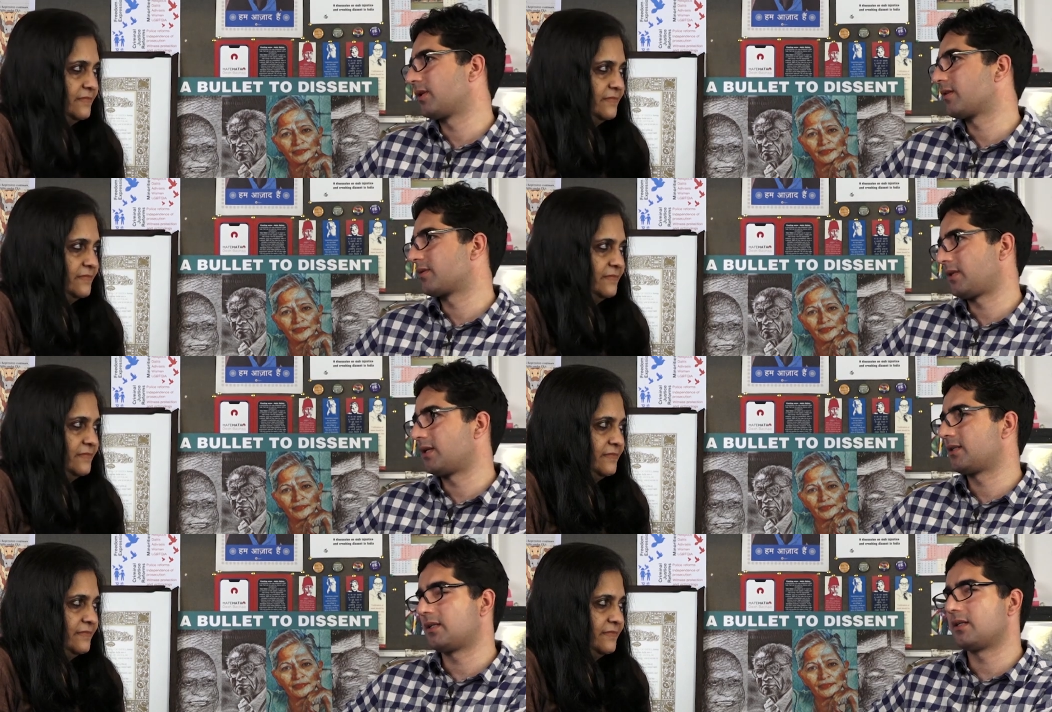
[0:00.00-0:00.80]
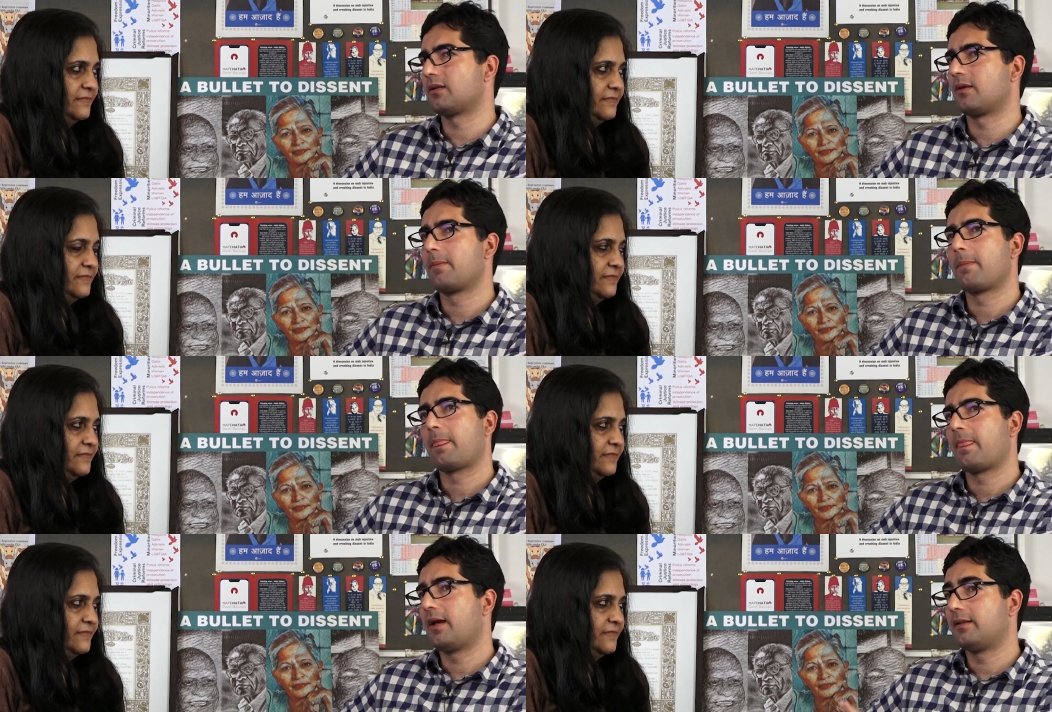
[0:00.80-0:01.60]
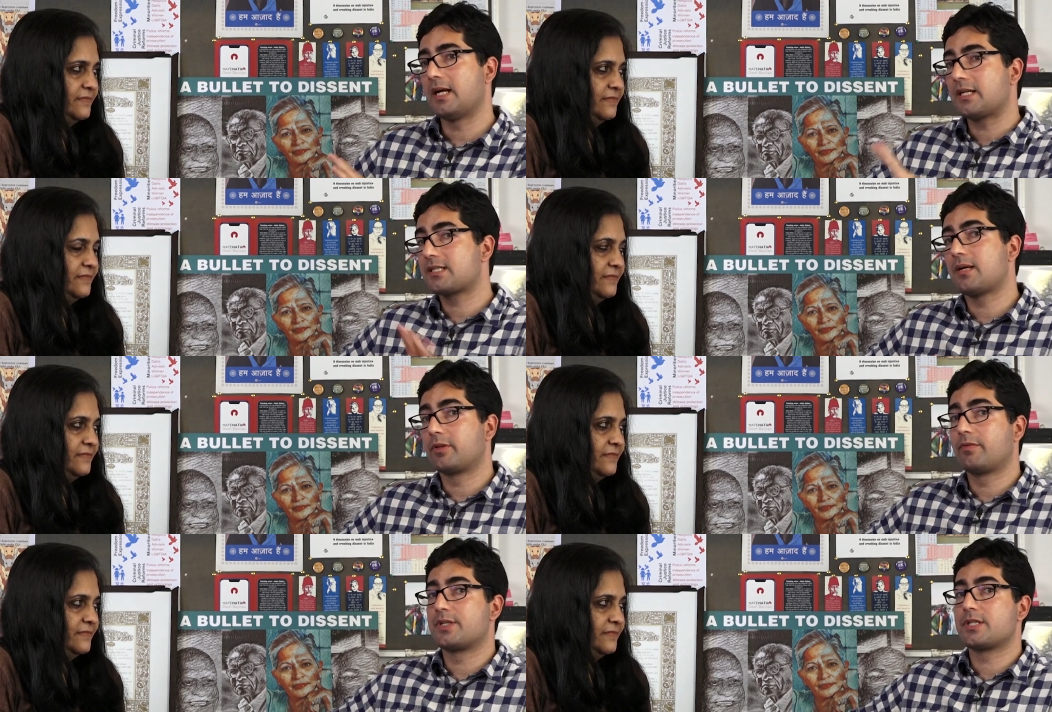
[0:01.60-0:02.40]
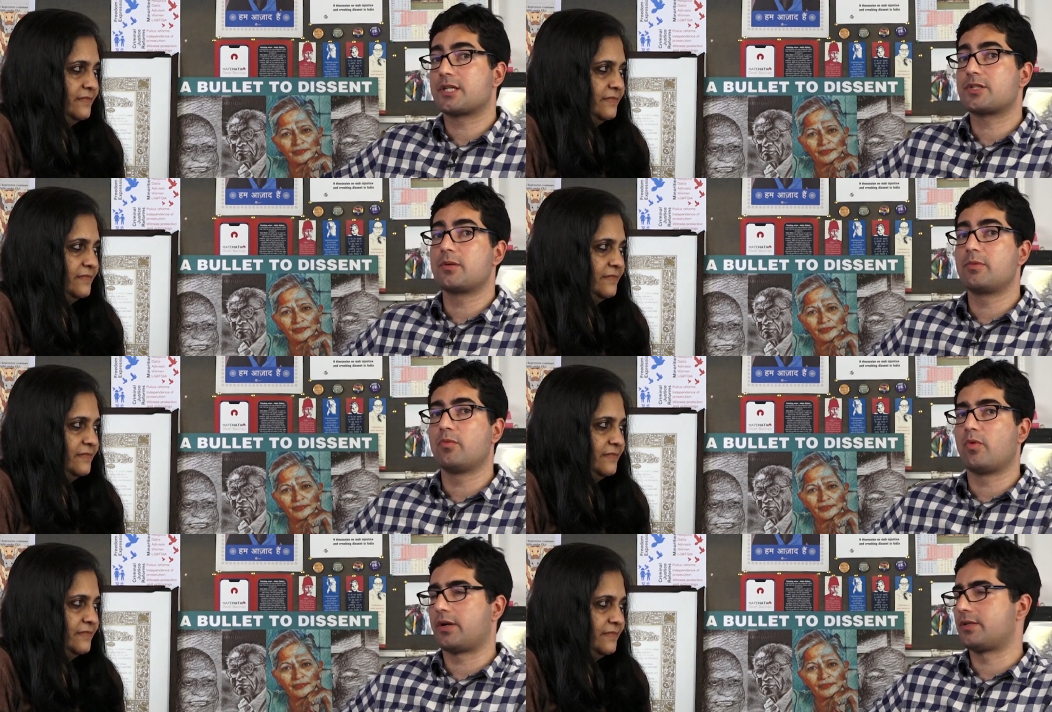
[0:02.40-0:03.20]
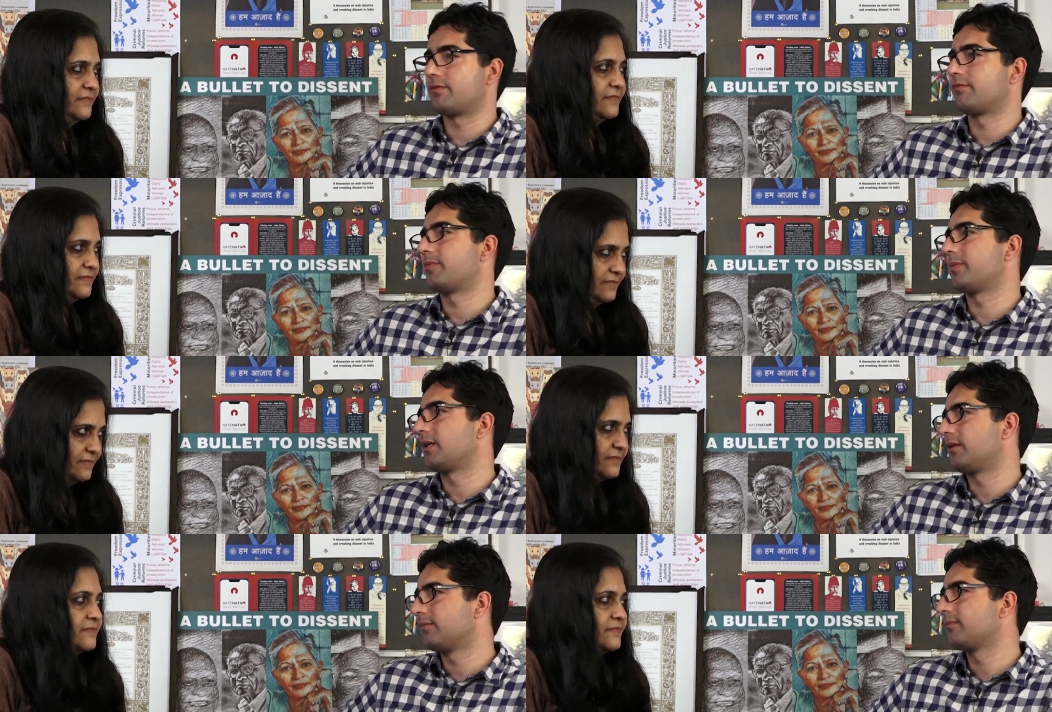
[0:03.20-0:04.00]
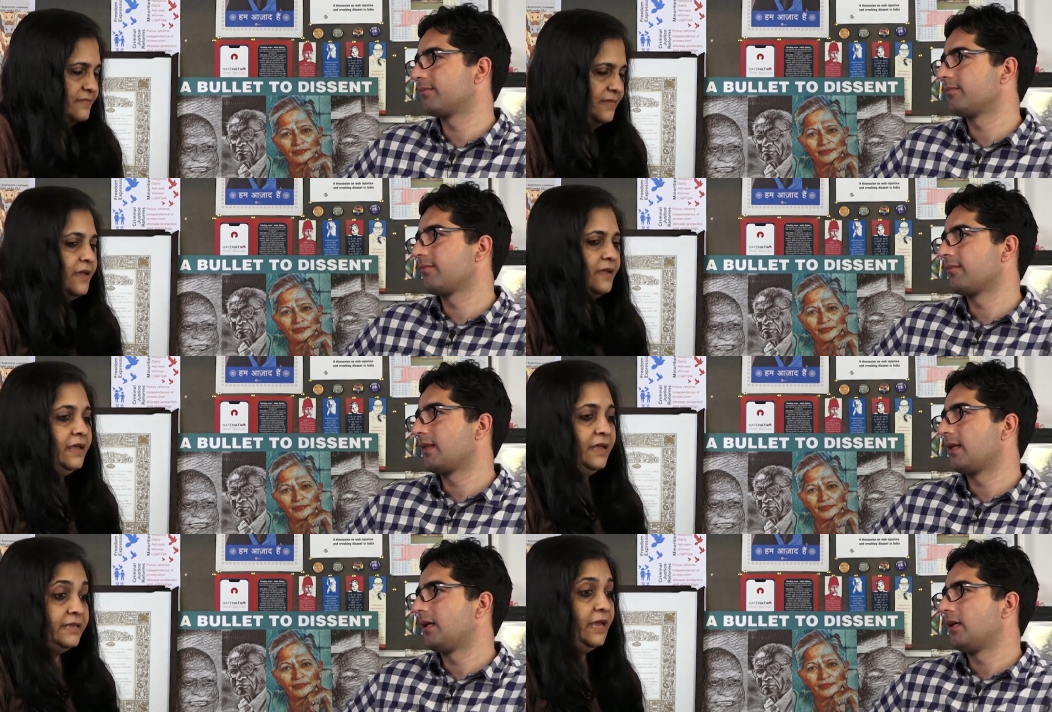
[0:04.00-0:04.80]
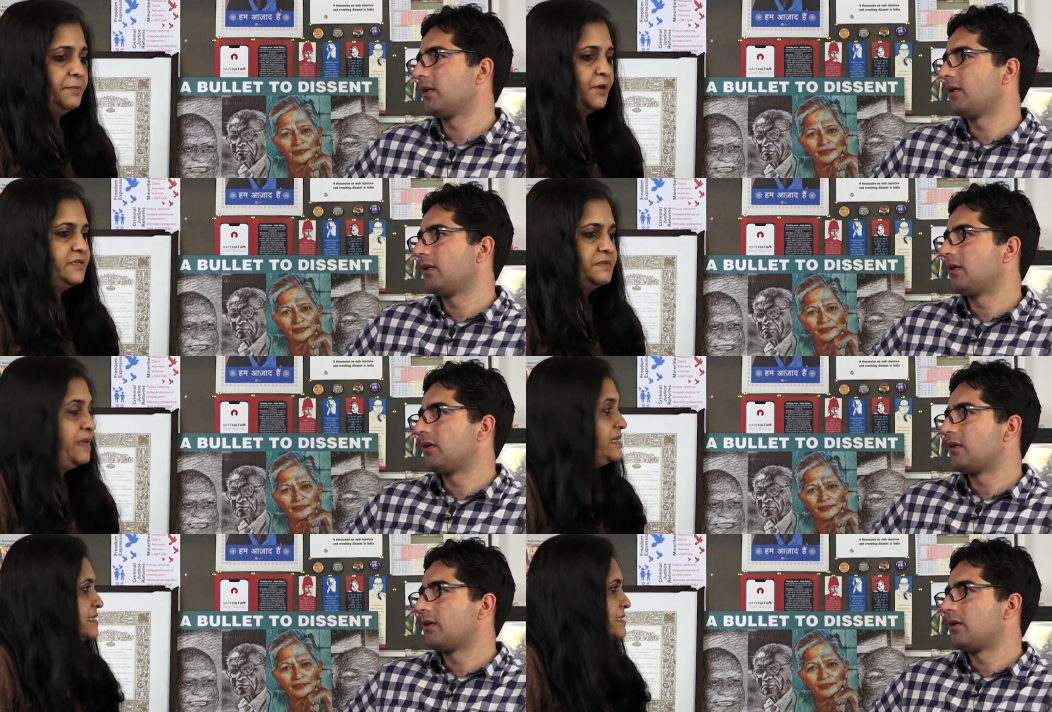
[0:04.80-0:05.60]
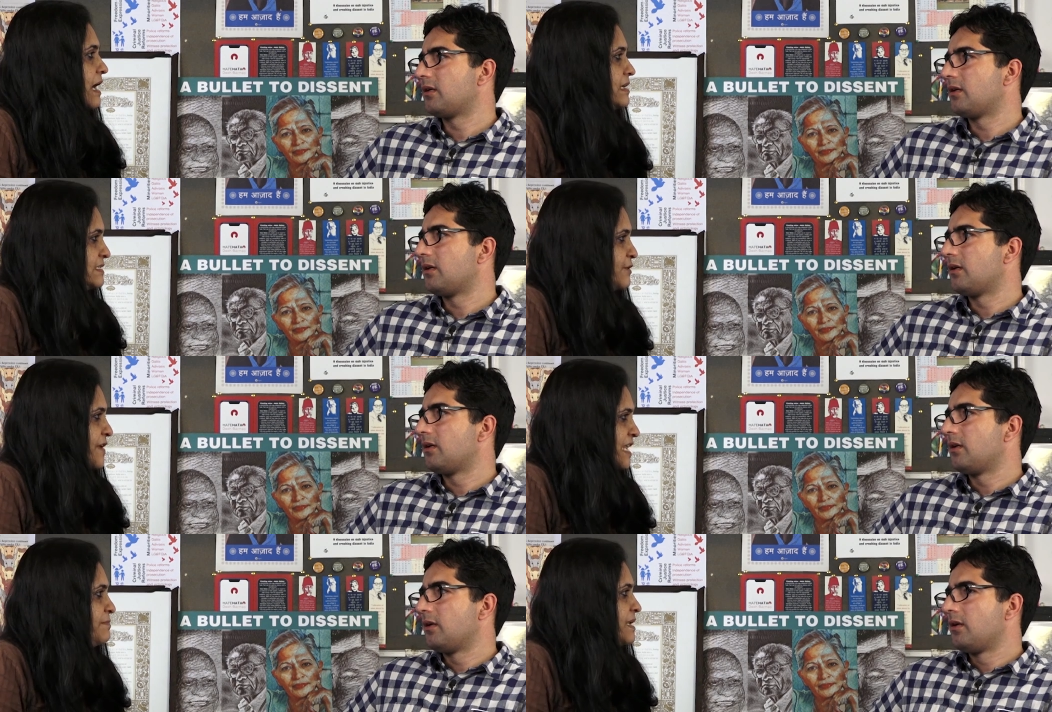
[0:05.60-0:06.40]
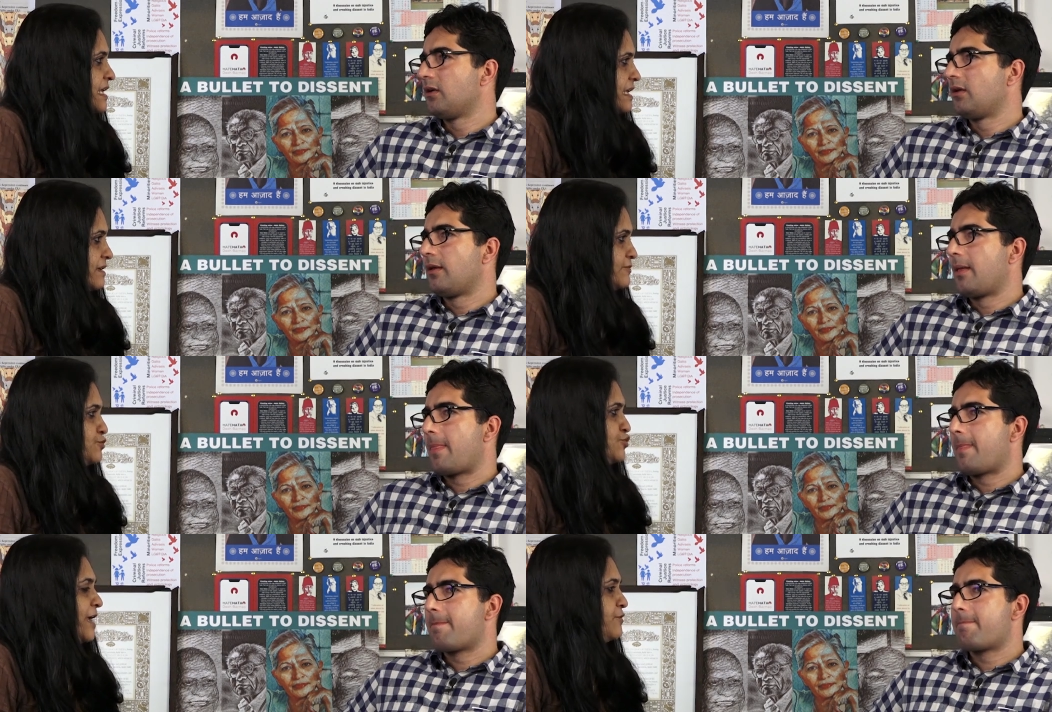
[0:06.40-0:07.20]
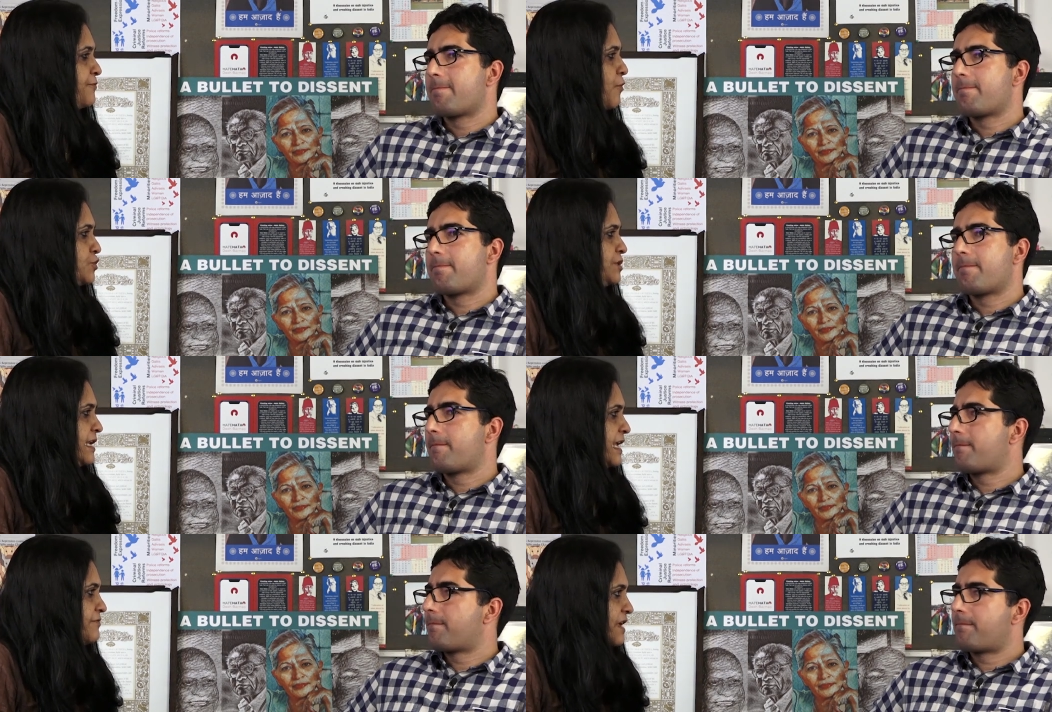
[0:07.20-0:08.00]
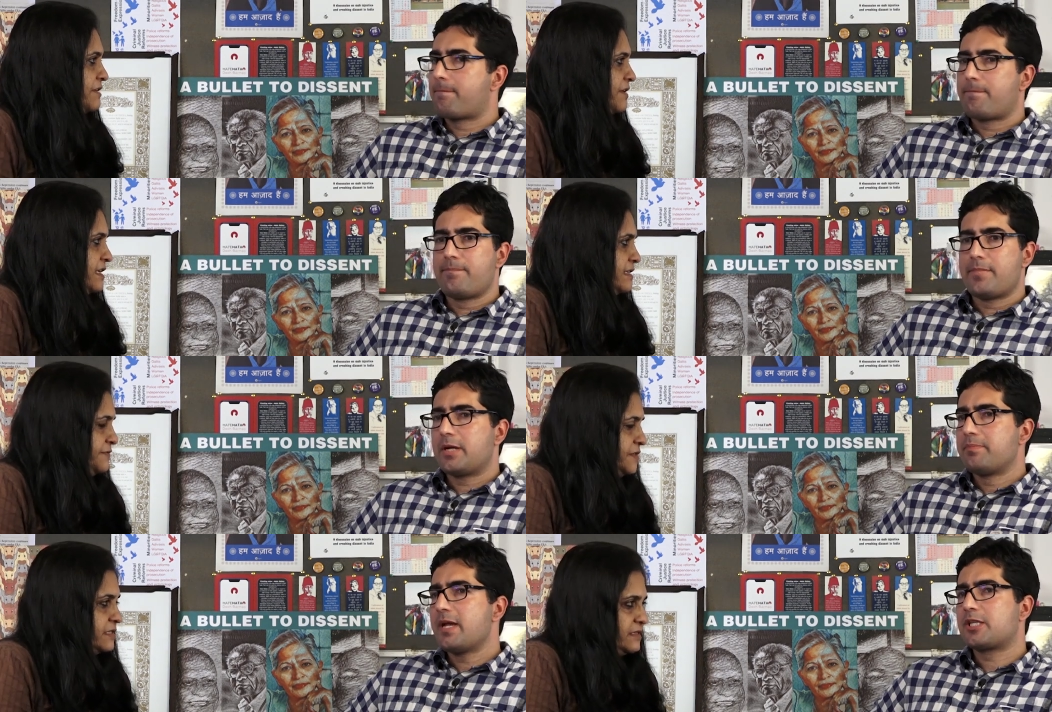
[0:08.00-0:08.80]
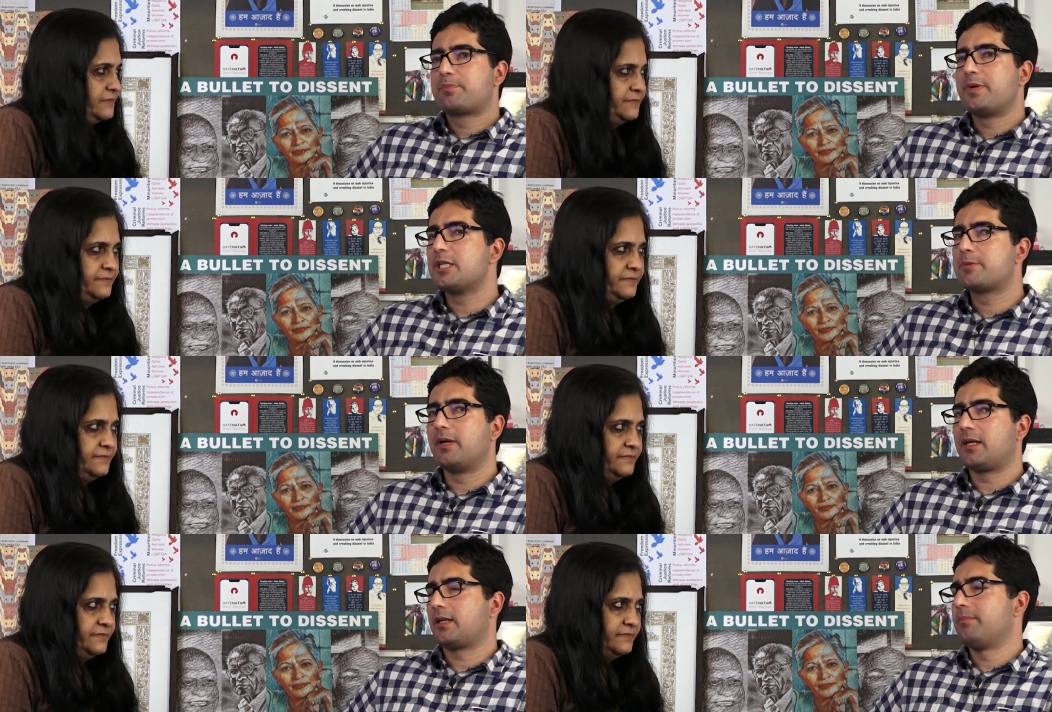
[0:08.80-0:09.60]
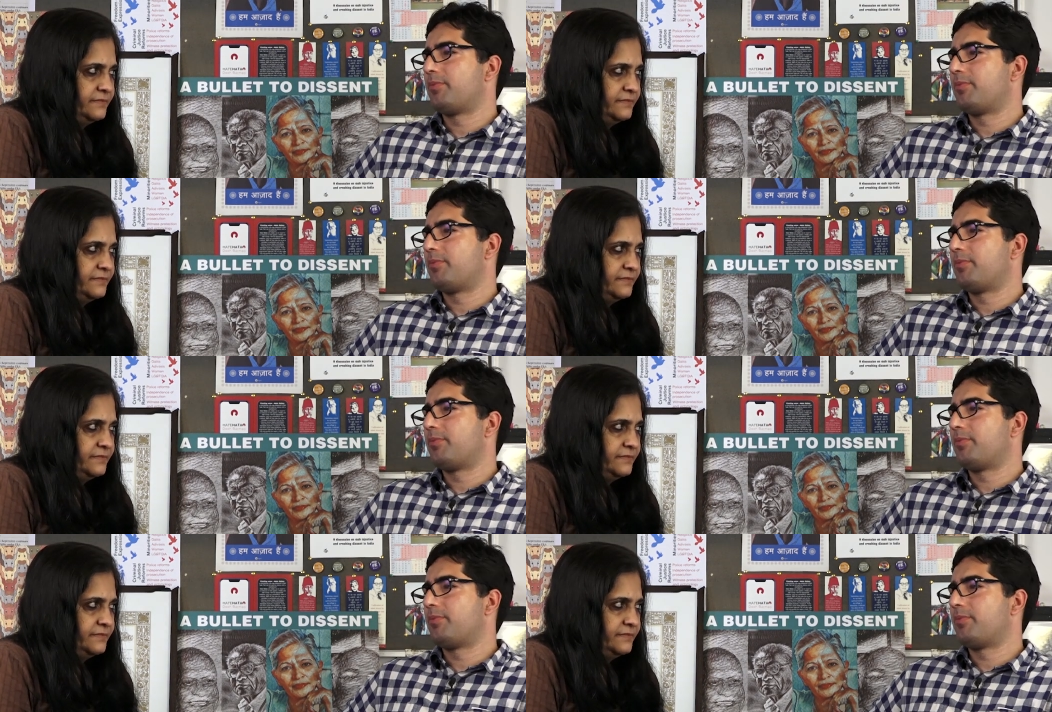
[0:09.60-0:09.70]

Speaker 1: thousand nineteen. That is something which is extremely worrisome for me.
Speaker 2: Yeah, because it makes the task of anybody who's trying to forge a link very, very difficult.
Speaker 1: It makes peace building